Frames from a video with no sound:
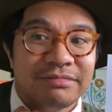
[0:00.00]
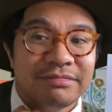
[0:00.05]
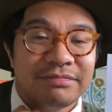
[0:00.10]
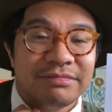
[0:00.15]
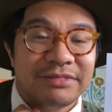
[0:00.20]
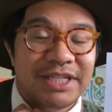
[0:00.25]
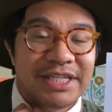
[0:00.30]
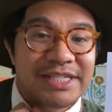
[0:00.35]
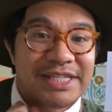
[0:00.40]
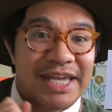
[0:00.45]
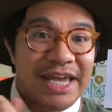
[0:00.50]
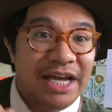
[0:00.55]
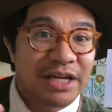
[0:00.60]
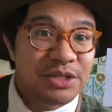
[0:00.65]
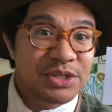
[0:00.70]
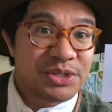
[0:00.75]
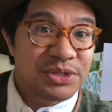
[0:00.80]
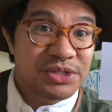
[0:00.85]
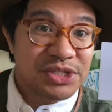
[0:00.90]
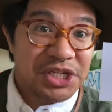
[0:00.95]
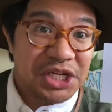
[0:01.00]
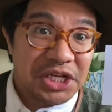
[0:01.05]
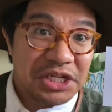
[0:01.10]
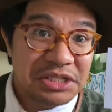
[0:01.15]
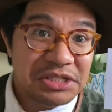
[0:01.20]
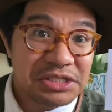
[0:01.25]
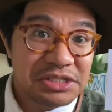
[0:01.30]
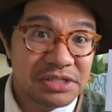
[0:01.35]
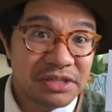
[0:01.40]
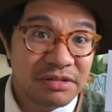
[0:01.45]
Does the answer
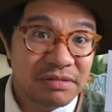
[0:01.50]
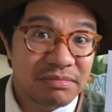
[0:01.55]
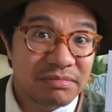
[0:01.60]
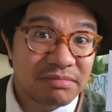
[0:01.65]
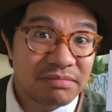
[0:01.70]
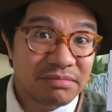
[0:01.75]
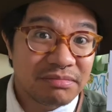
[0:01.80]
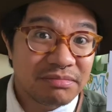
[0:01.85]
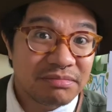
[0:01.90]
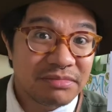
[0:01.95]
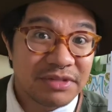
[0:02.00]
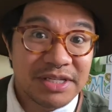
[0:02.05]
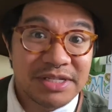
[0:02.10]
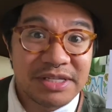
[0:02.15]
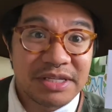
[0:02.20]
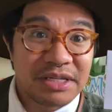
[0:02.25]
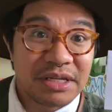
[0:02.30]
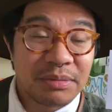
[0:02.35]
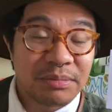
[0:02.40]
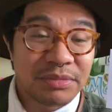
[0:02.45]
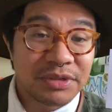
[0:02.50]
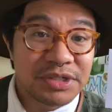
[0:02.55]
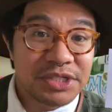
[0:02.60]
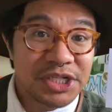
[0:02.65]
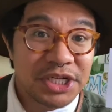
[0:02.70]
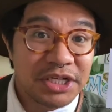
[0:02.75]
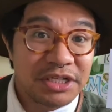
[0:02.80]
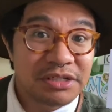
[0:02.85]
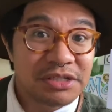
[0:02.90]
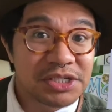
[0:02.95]
change? Does the number
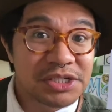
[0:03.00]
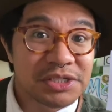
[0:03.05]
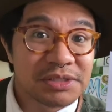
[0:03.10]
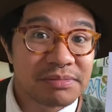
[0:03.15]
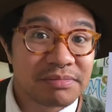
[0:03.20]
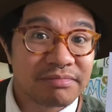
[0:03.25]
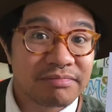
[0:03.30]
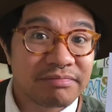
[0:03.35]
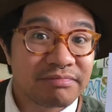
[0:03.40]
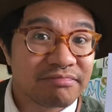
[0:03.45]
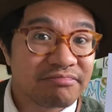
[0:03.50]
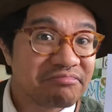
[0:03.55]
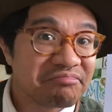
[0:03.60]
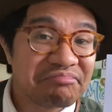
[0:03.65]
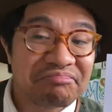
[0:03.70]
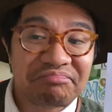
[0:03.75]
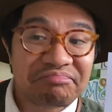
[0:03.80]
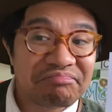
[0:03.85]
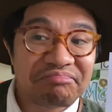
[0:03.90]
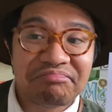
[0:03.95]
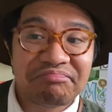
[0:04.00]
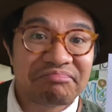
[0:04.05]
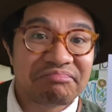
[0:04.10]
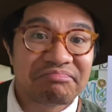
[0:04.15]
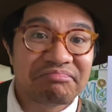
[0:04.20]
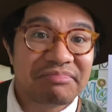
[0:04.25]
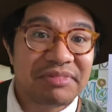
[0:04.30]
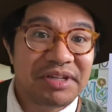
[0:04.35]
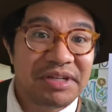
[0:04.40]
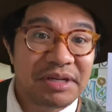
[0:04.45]
change?
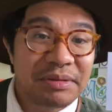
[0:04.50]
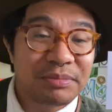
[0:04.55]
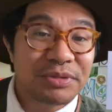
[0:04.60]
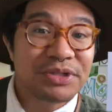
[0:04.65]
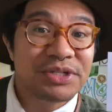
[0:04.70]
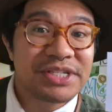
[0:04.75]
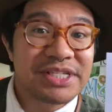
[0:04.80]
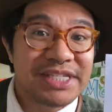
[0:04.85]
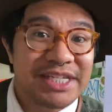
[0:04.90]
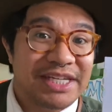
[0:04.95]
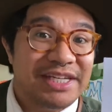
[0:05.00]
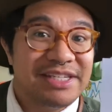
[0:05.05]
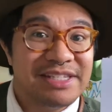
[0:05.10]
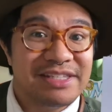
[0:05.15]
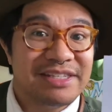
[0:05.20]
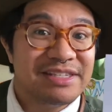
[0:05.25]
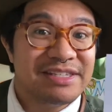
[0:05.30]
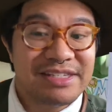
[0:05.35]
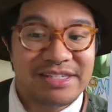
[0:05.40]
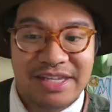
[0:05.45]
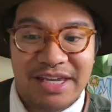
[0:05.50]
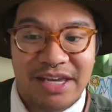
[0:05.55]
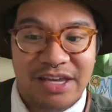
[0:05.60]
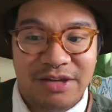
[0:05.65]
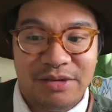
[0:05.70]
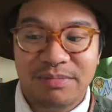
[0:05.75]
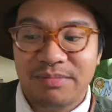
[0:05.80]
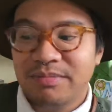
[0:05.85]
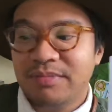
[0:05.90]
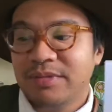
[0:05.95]
The number stays the same.
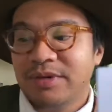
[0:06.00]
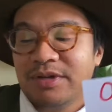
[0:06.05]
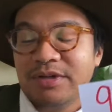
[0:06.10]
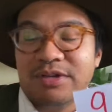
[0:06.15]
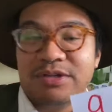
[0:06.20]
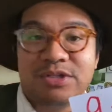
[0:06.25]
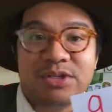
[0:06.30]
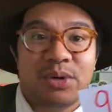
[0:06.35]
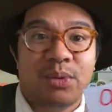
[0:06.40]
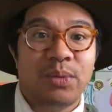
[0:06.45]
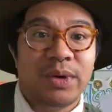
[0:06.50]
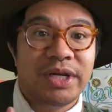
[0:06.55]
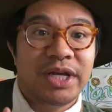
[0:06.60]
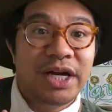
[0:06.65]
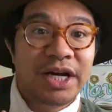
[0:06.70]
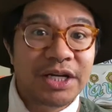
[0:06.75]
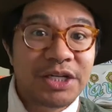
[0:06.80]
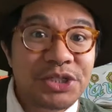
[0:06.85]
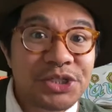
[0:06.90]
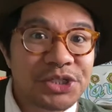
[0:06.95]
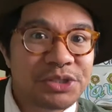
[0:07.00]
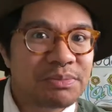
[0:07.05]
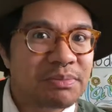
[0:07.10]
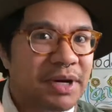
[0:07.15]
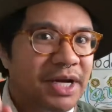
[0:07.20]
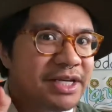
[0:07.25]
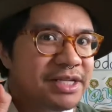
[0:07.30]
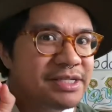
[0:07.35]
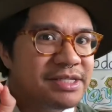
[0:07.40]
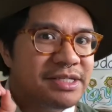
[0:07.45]
So 100
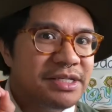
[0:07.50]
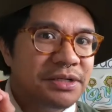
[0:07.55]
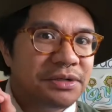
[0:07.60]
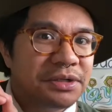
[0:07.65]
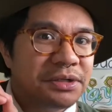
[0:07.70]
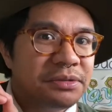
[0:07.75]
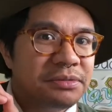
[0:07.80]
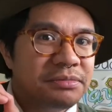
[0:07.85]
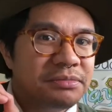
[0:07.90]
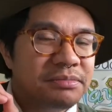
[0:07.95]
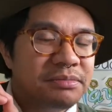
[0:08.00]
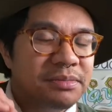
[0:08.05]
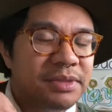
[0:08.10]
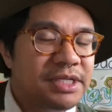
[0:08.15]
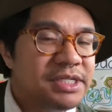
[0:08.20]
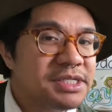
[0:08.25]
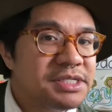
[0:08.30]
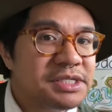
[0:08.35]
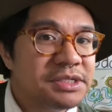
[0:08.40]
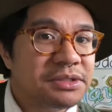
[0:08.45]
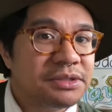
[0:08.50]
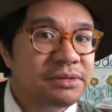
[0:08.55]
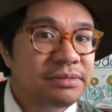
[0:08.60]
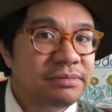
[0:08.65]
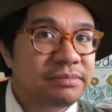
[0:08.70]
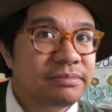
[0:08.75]
minus 0 is still